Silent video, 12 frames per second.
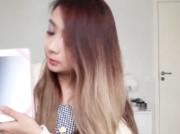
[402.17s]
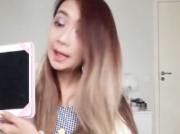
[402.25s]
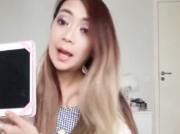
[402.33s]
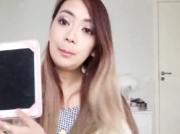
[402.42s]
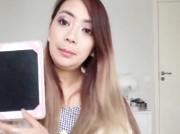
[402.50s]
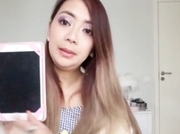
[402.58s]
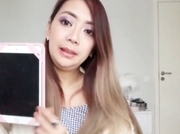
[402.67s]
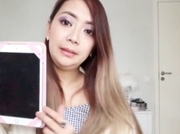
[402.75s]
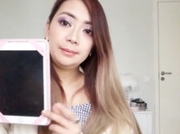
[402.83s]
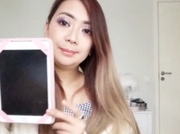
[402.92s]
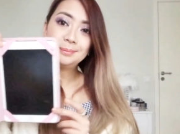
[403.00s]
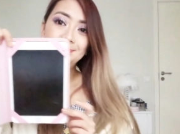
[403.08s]
tablet
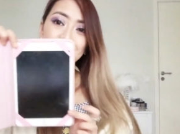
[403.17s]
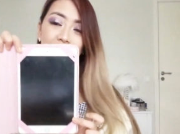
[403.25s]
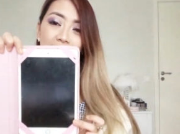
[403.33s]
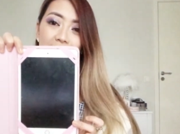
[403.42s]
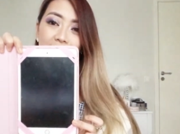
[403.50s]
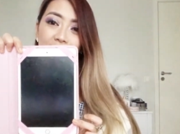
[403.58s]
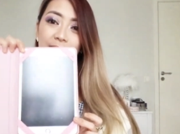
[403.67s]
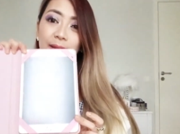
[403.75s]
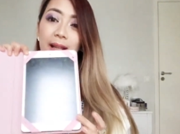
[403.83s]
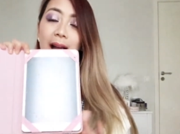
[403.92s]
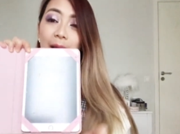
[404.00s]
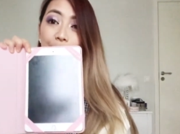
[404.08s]
there so
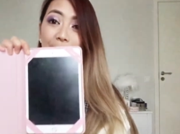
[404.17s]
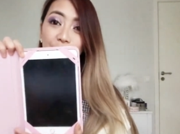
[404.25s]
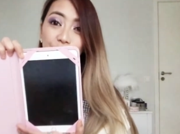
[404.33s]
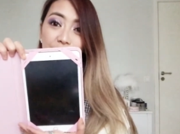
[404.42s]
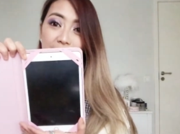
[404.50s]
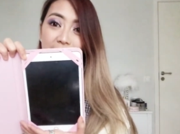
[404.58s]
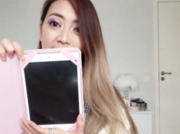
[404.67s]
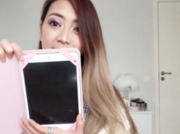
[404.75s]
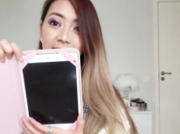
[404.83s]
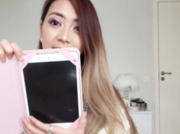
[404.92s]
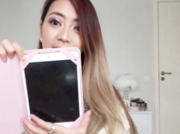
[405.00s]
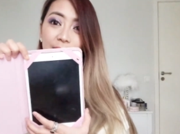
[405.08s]
the iPad
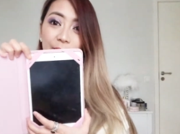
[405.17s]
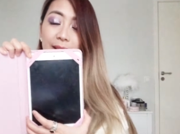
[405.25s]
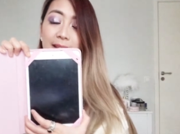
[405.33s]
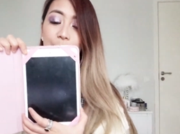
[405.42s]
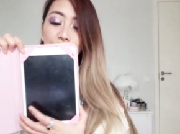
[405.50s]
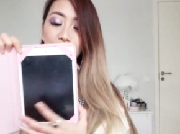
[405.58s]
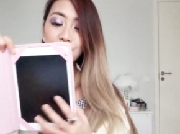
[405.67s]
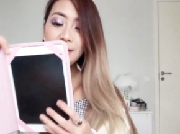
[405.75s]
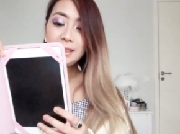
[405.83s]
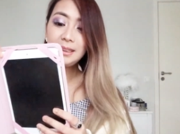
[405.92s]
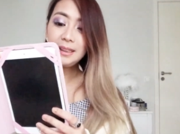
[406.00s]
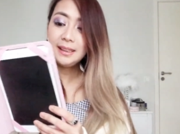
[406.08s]
fits it fits
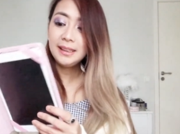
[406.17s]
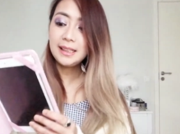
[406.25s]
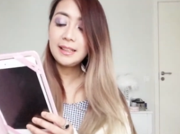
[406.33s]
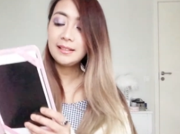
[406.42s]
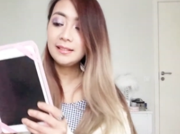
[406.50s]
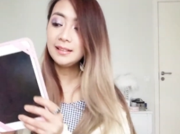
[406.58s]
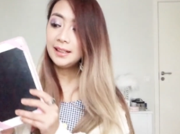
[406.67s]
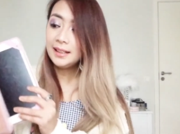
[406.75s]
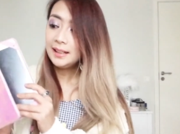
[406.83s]
perfectly in here